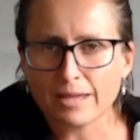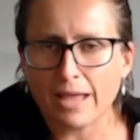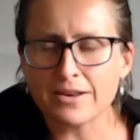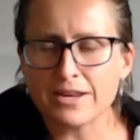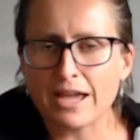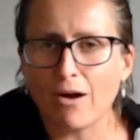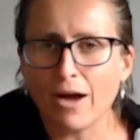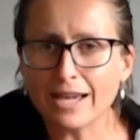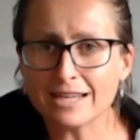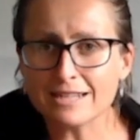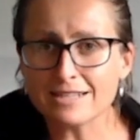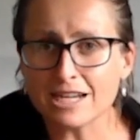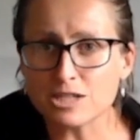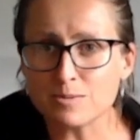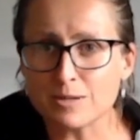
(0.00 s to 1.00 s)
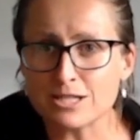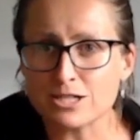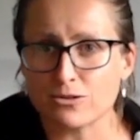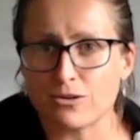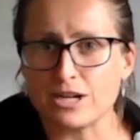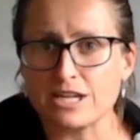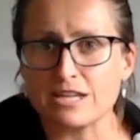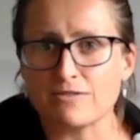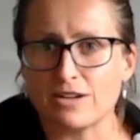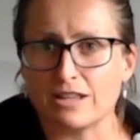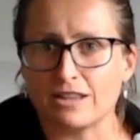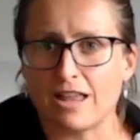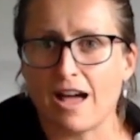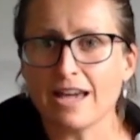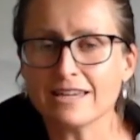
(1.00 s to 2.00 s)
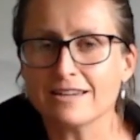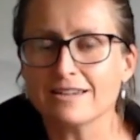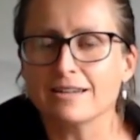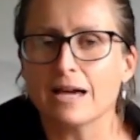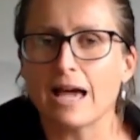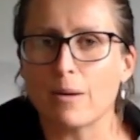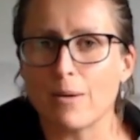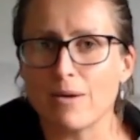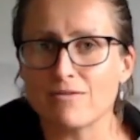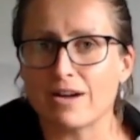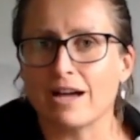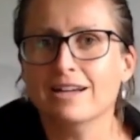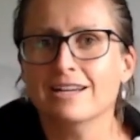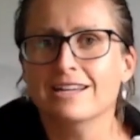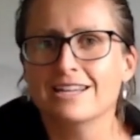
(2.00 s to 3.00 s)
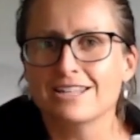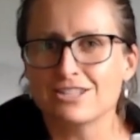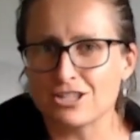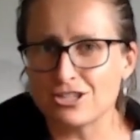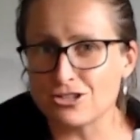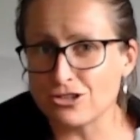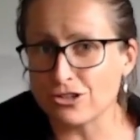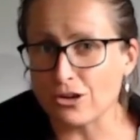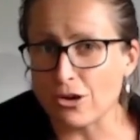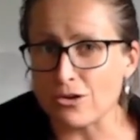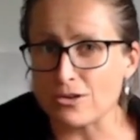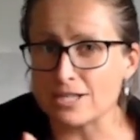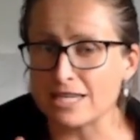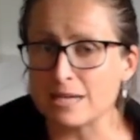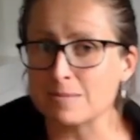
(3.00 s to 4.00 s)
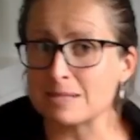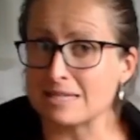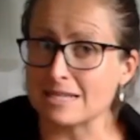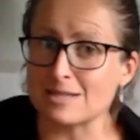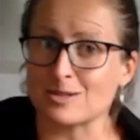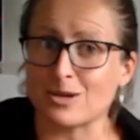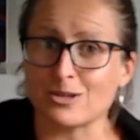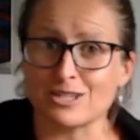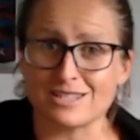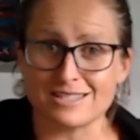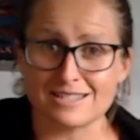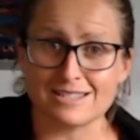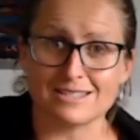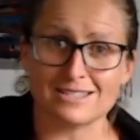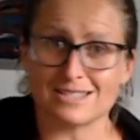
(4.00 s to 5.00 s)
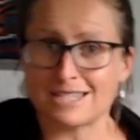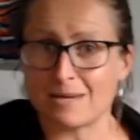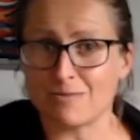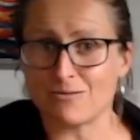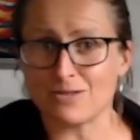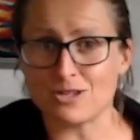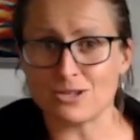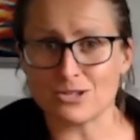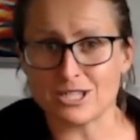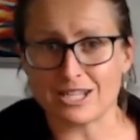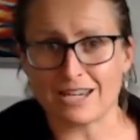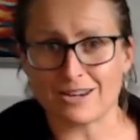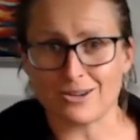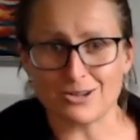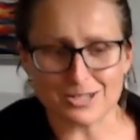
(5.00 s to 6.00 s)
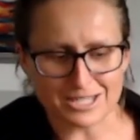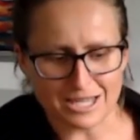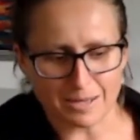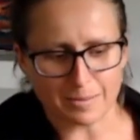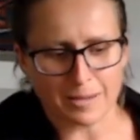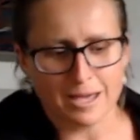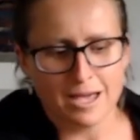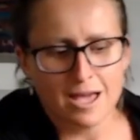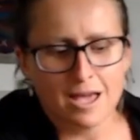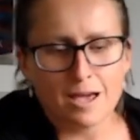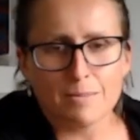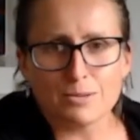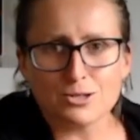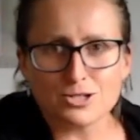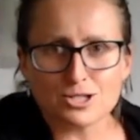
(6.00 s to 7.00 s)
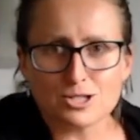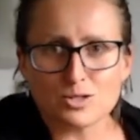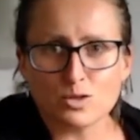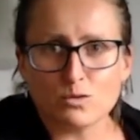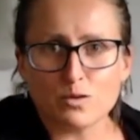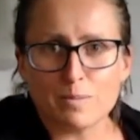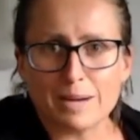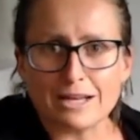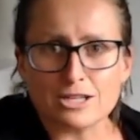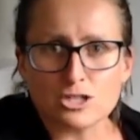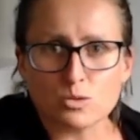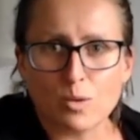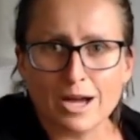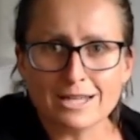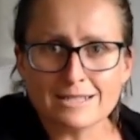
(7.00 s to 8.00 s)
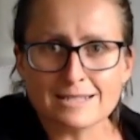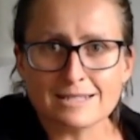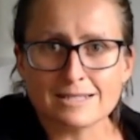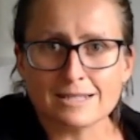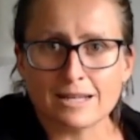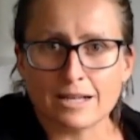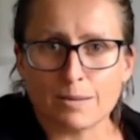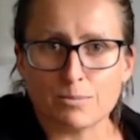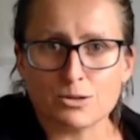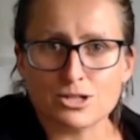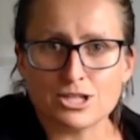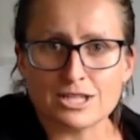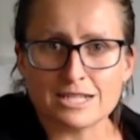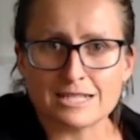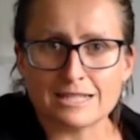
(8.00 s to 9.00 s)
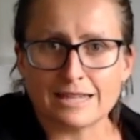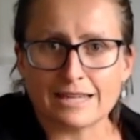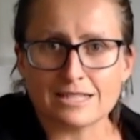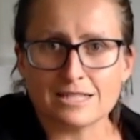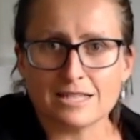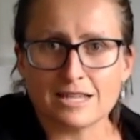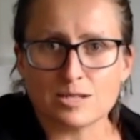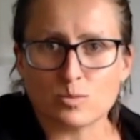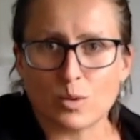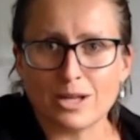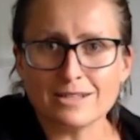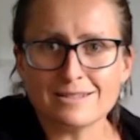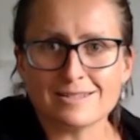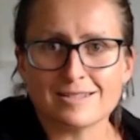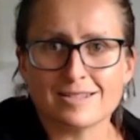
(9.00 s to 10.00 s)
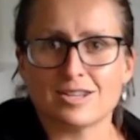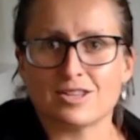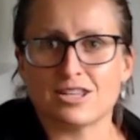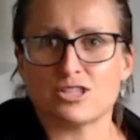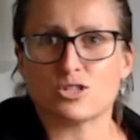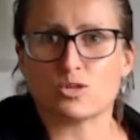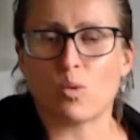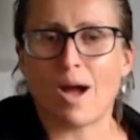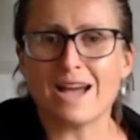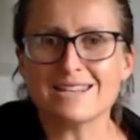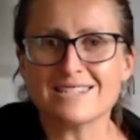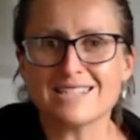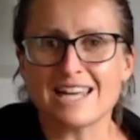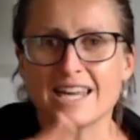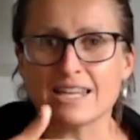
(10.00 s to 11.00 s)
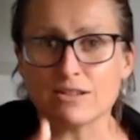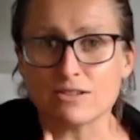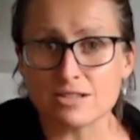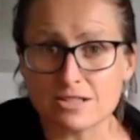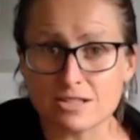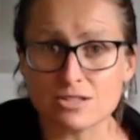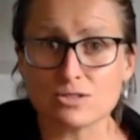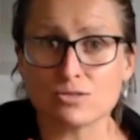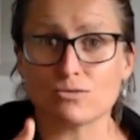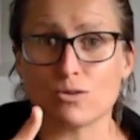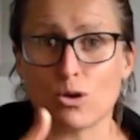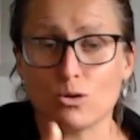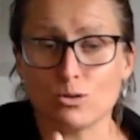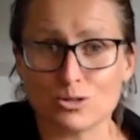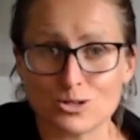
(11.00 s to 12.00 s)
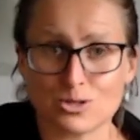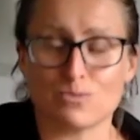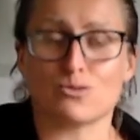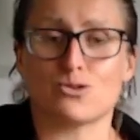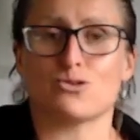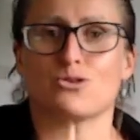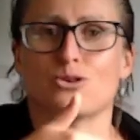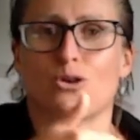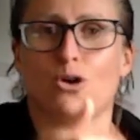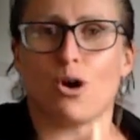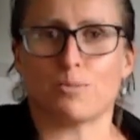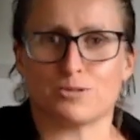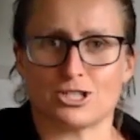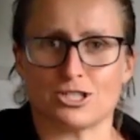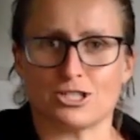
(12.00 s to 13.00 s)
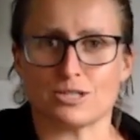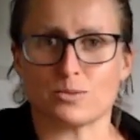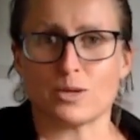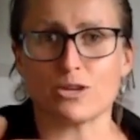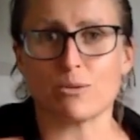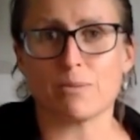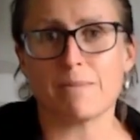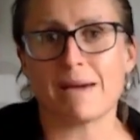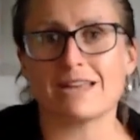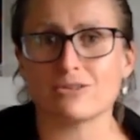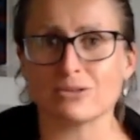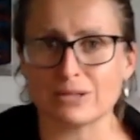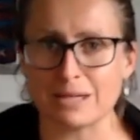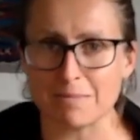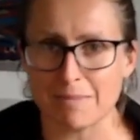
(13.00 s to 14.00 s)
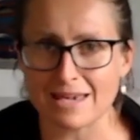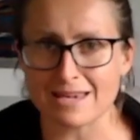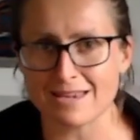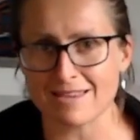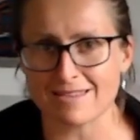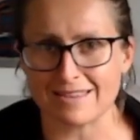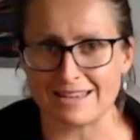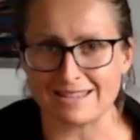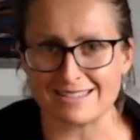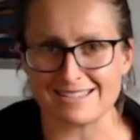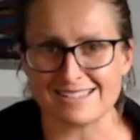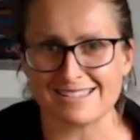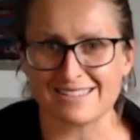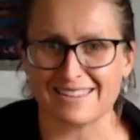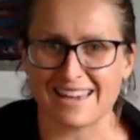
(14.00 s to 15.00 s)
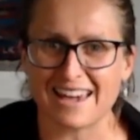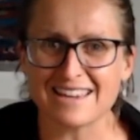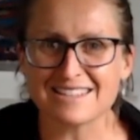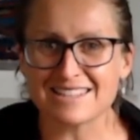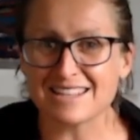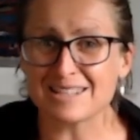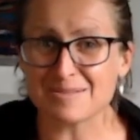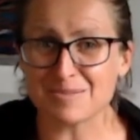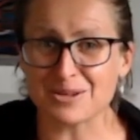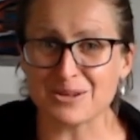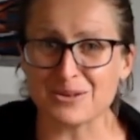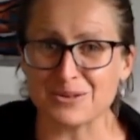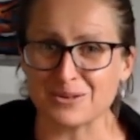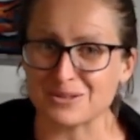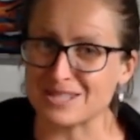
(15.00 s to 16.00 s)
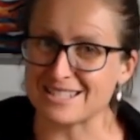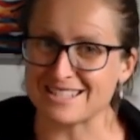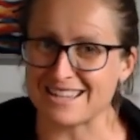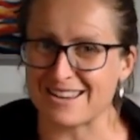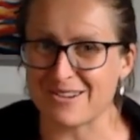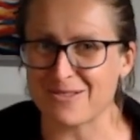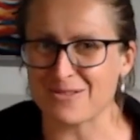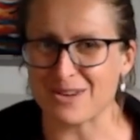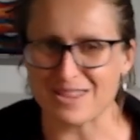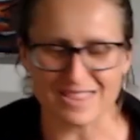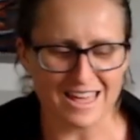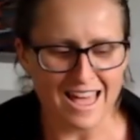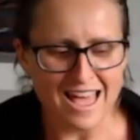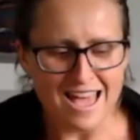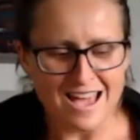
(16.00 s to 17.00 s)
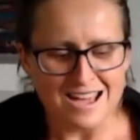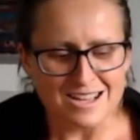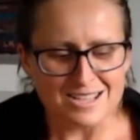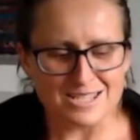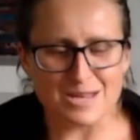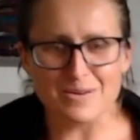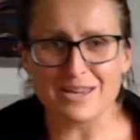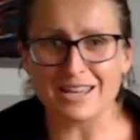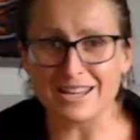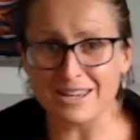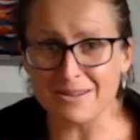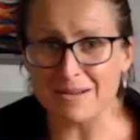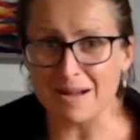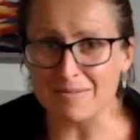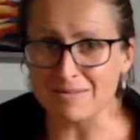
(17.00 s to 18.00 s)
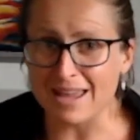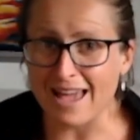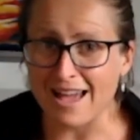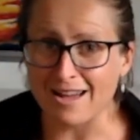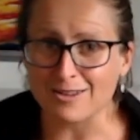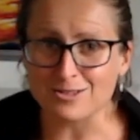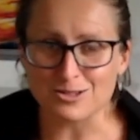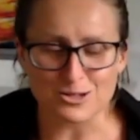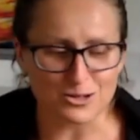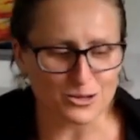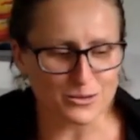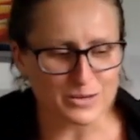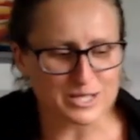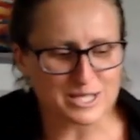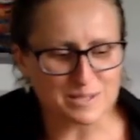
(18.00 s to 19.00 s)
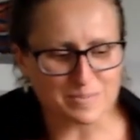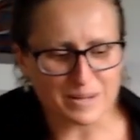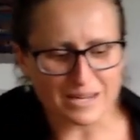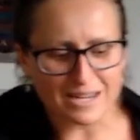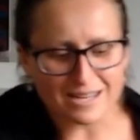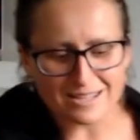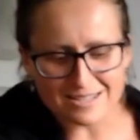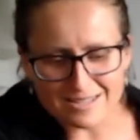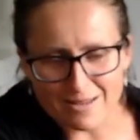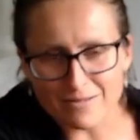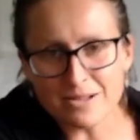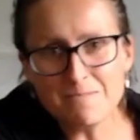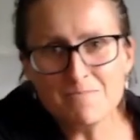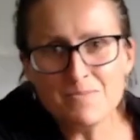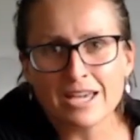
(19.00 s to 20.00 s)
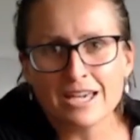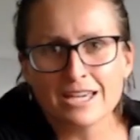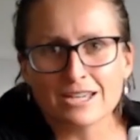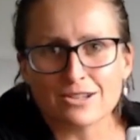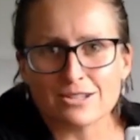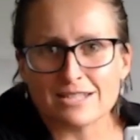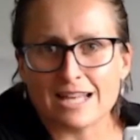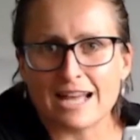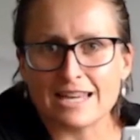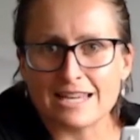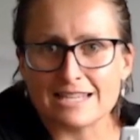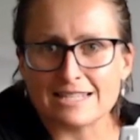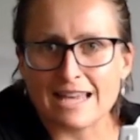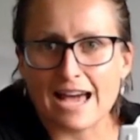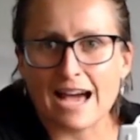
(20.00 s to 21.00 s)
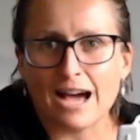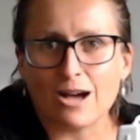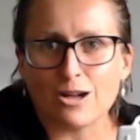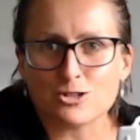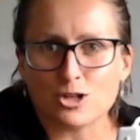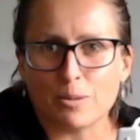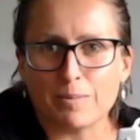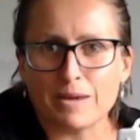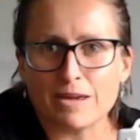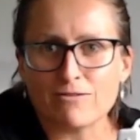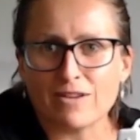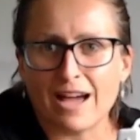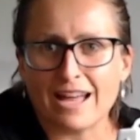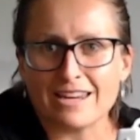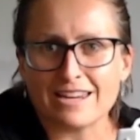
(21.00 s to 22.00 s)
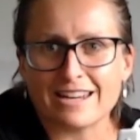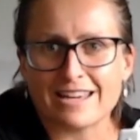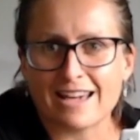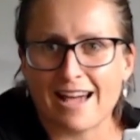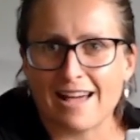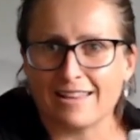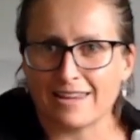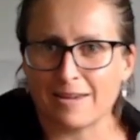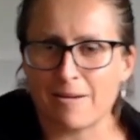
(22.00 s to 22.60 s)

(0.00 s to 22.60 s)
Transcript: Now, I can touch my screen if I like. However, did you know, TM6 owners, this is a tip for you today, a hot tip. Push the silver button twice, and I'm pushing the selector, there's once, there's twice, and it scrolls through your options when you're manually making things, okay? So that's pretty cool to start off with. So we're gonna go up now to speed 7, because that is our chopping for onion and garlic.